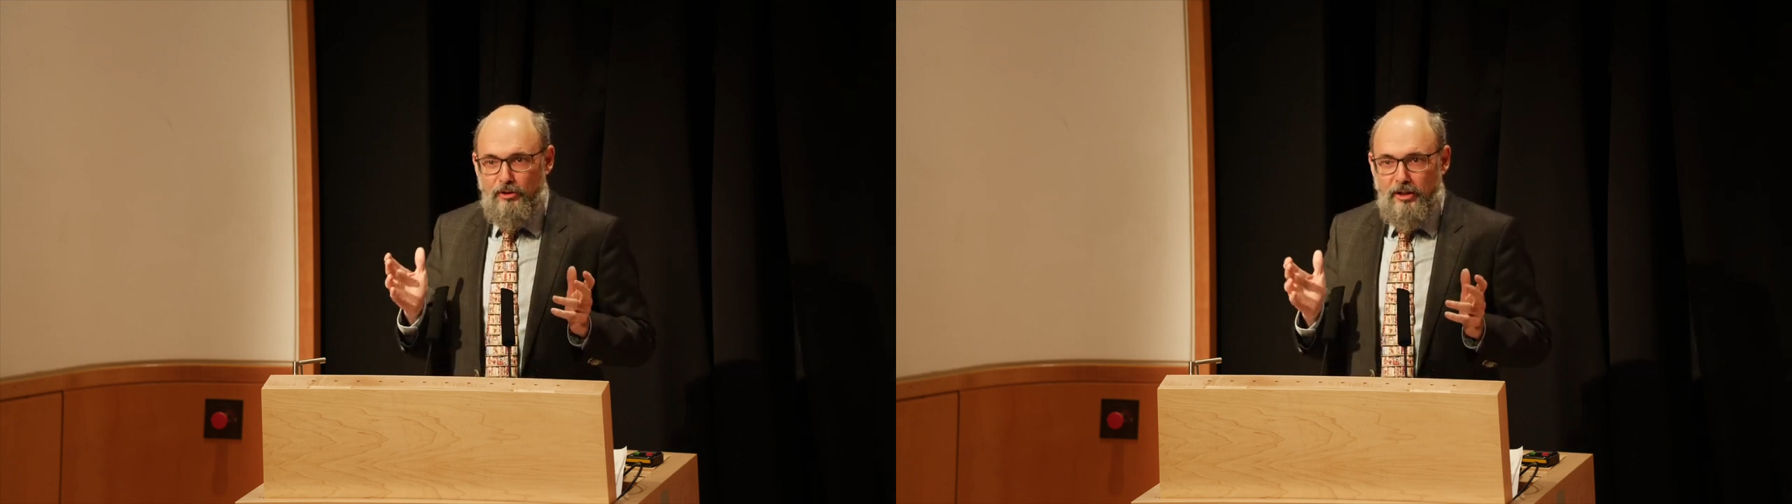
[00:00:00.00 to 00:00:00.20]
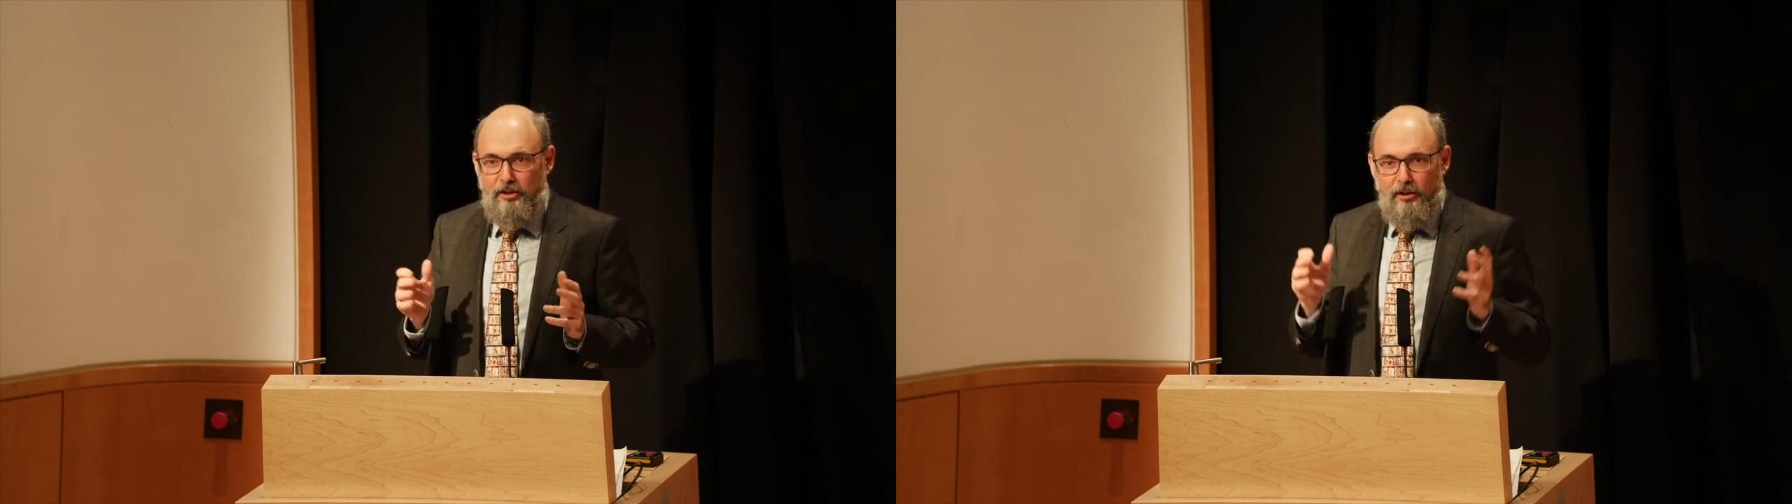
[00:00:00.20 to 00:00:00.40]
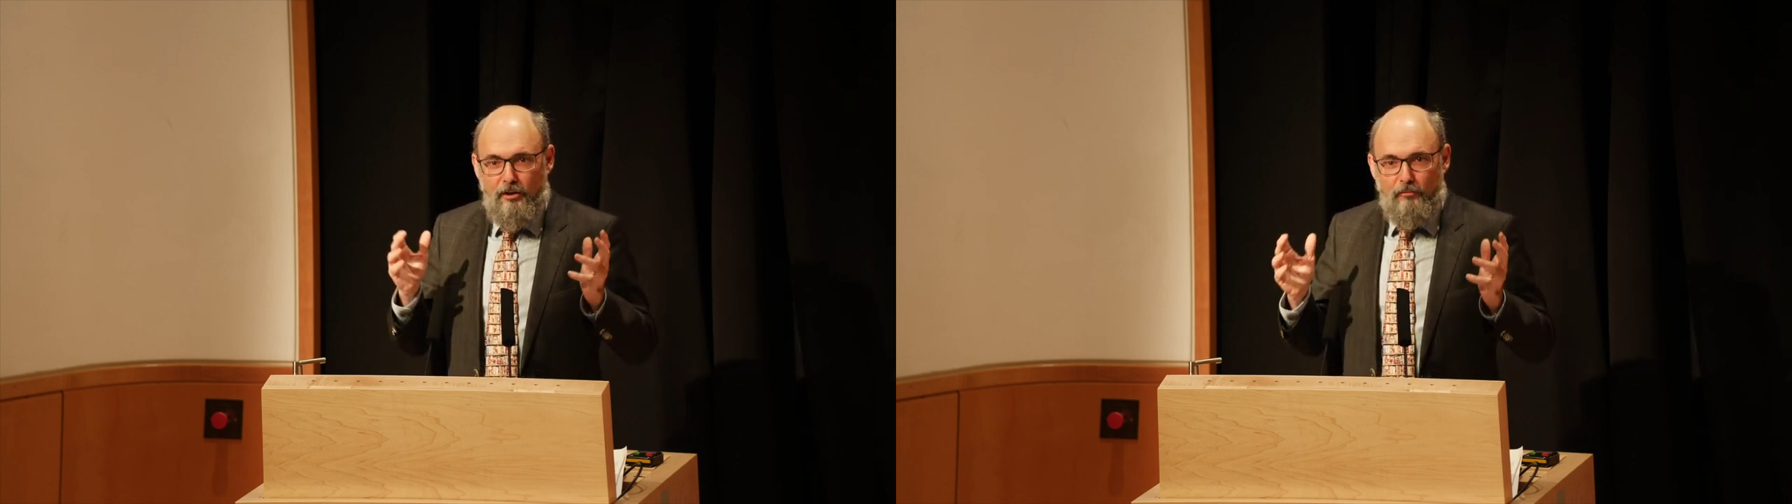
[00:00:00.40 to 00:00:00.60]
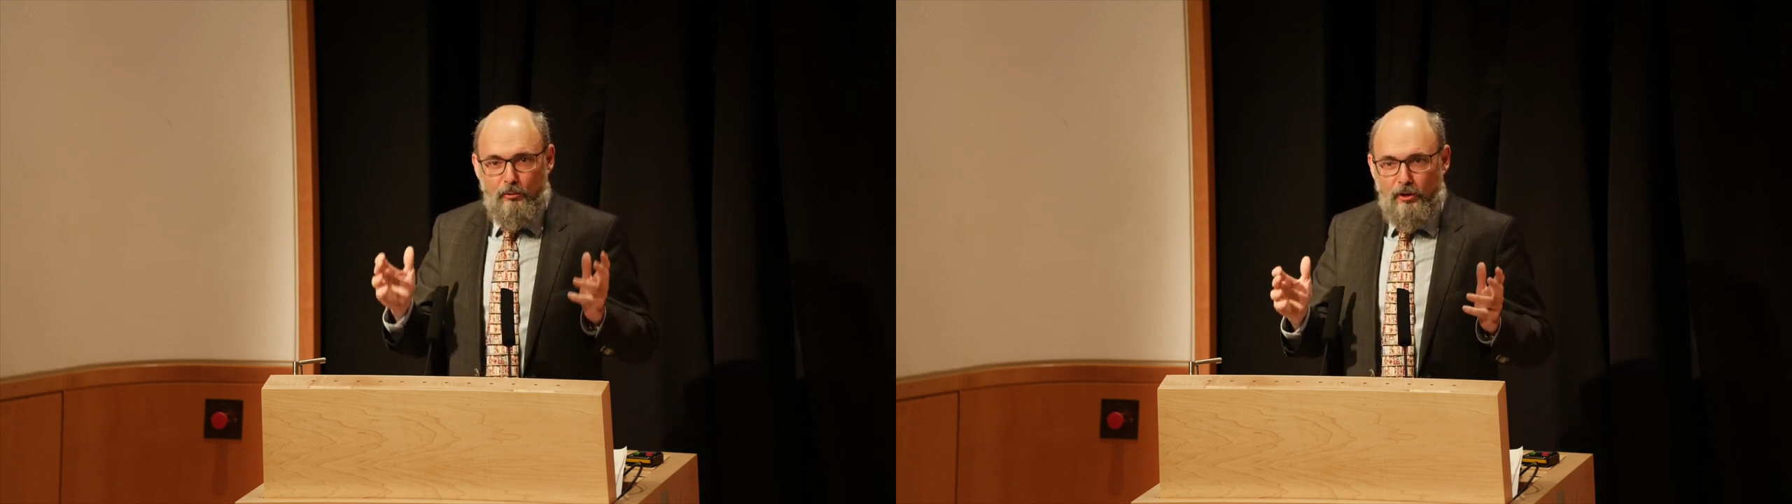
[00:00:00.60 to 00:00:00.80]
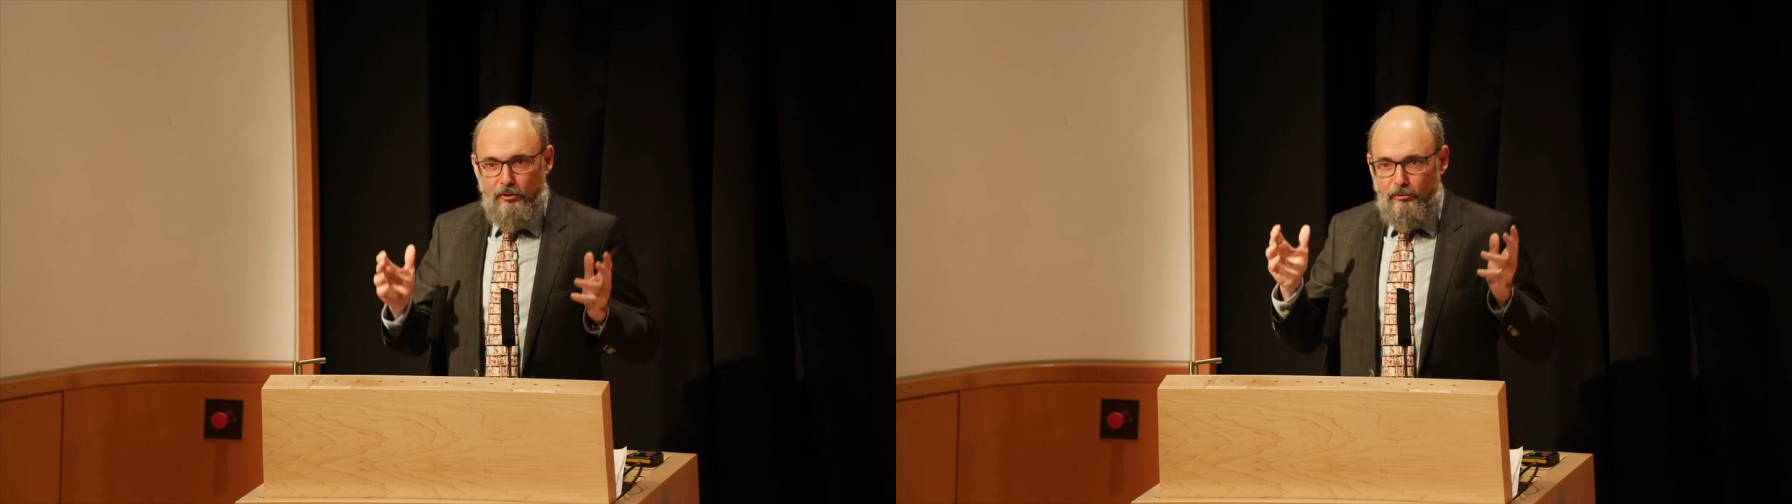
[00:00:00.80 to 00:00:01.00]
stay
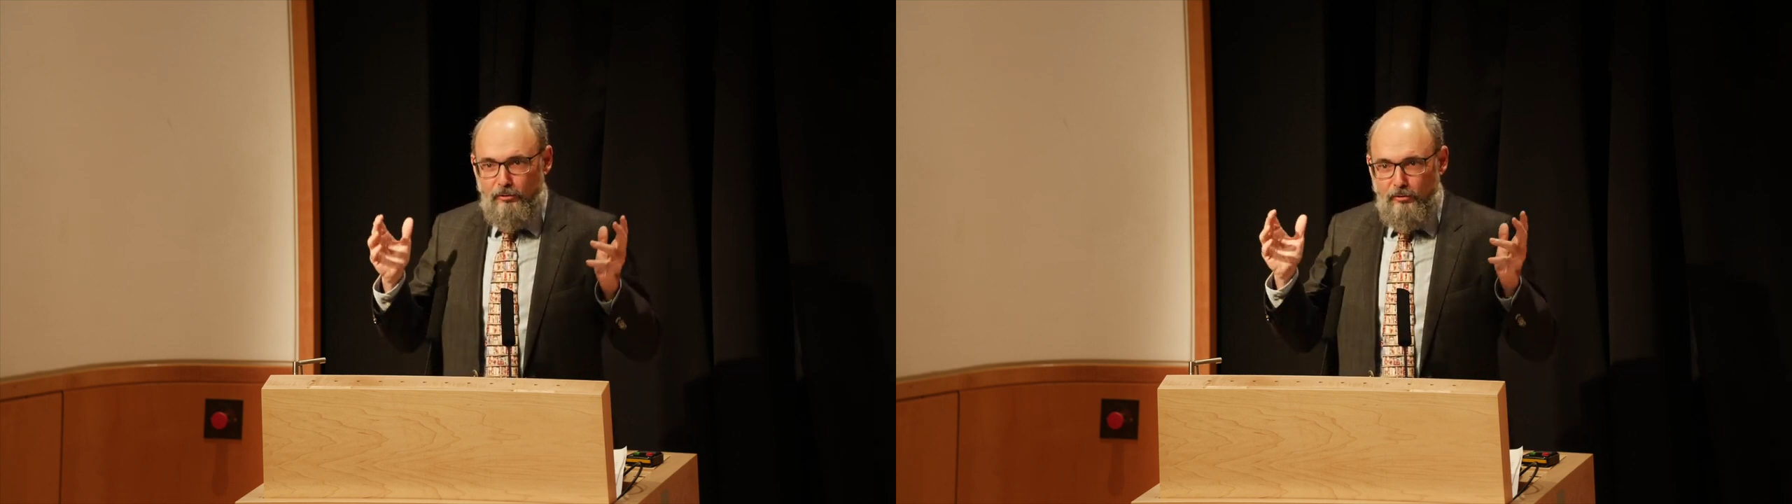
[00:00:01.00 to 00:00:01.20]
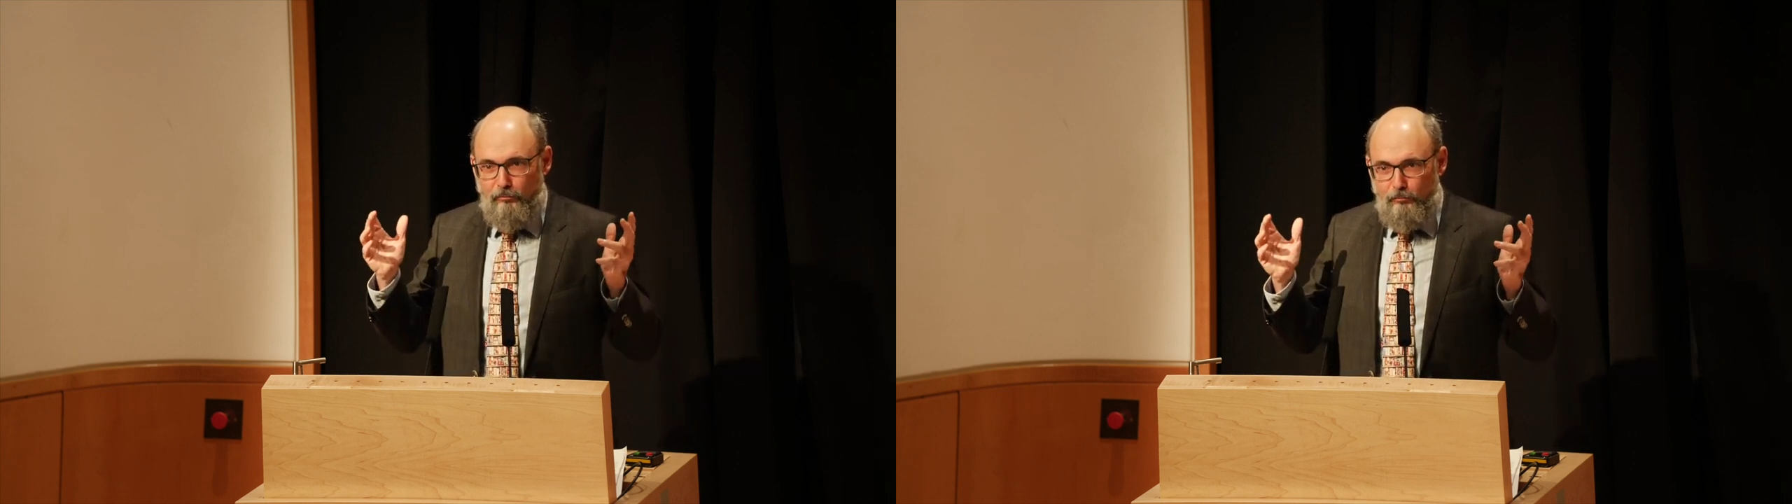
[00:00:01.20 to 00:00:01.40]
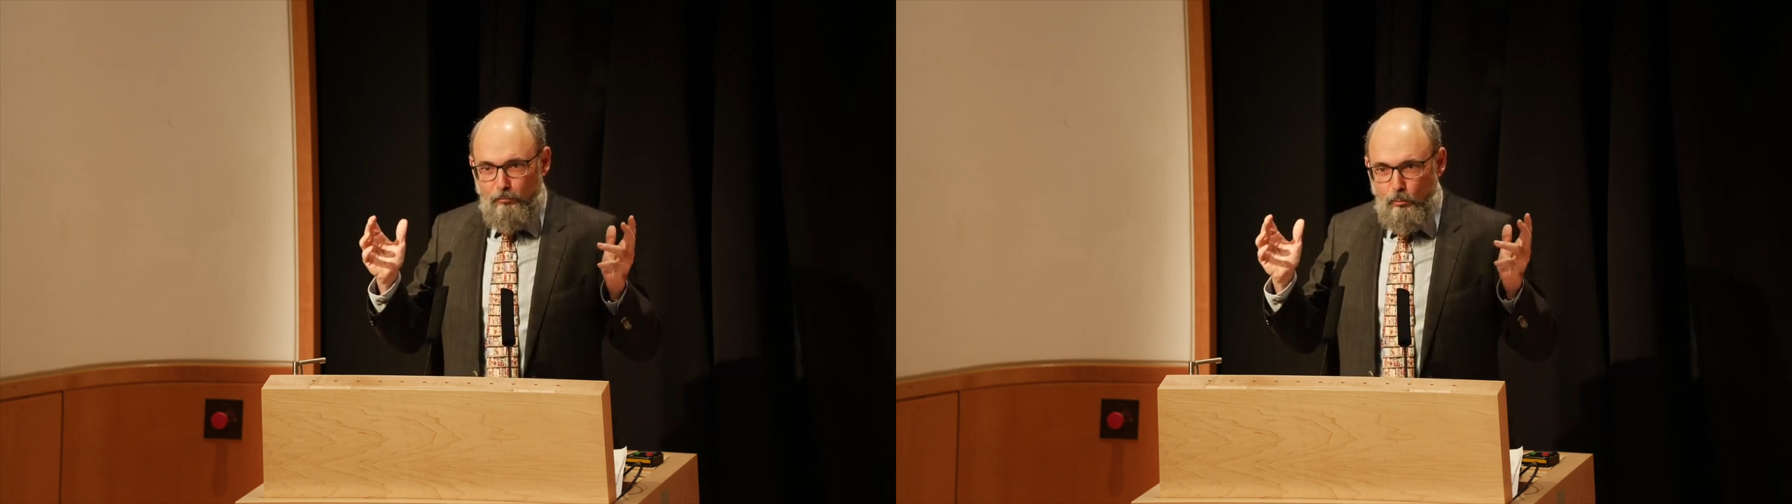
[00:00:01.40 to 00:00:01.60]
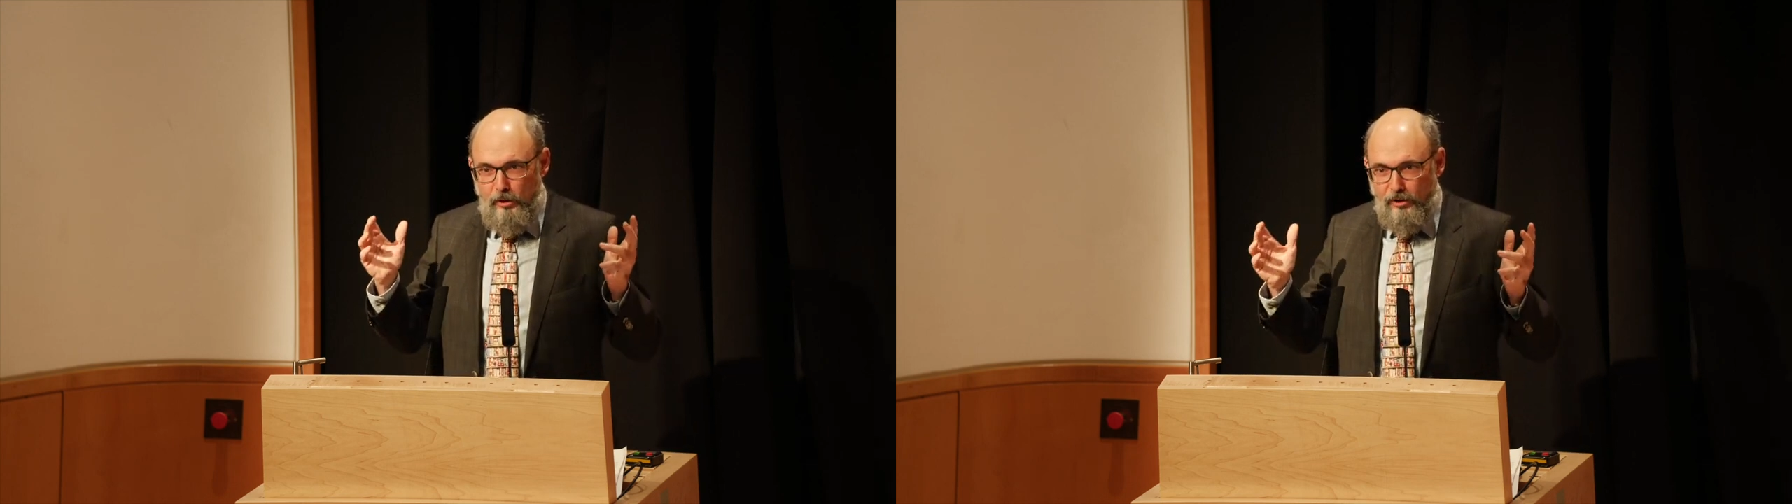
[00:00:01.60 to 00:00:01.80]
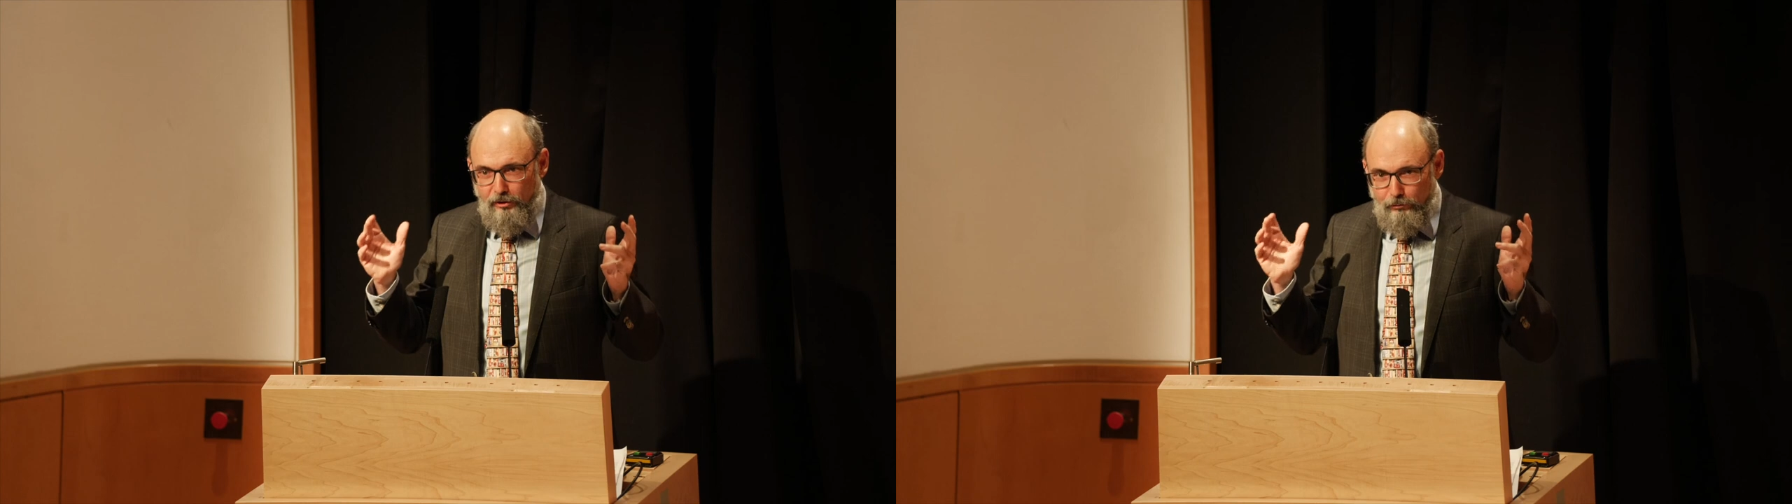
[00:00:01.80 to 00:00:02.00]
with